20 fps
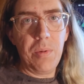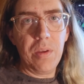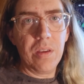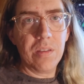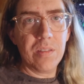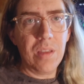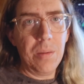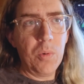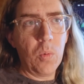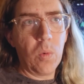
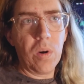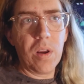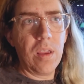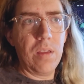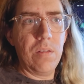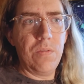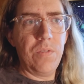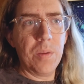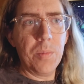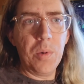Because I've been working
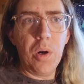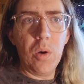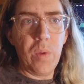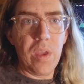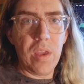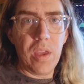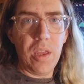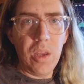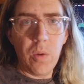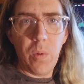in Figma all
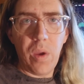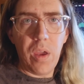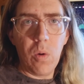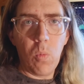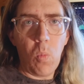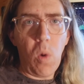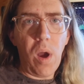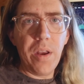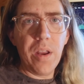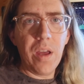week anyway. Why